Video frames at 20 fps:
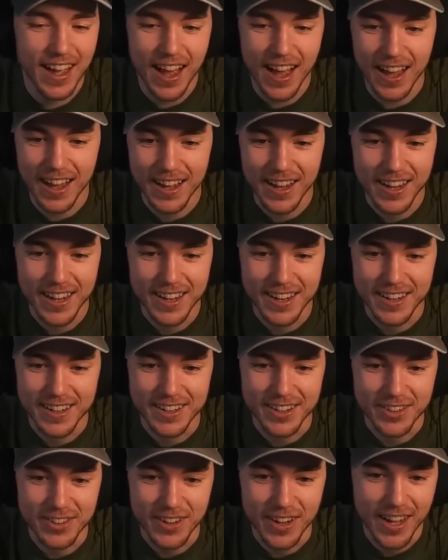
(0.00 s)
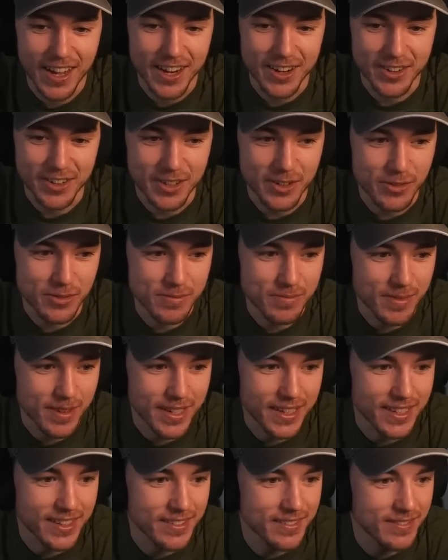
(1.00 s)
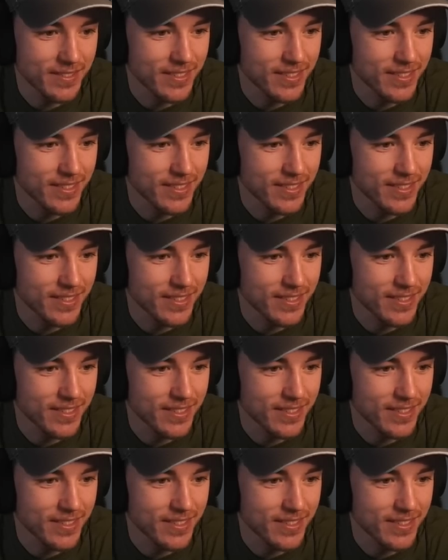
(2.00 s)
I don't know, man.